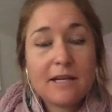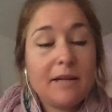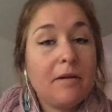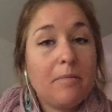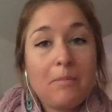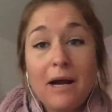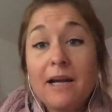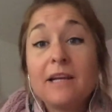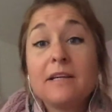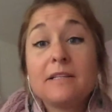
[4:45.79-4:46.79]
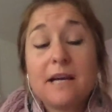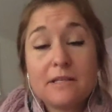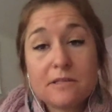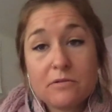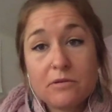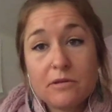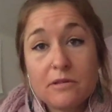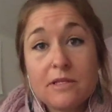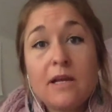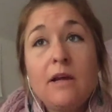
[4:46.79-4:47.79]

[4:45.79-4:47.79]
And my test scores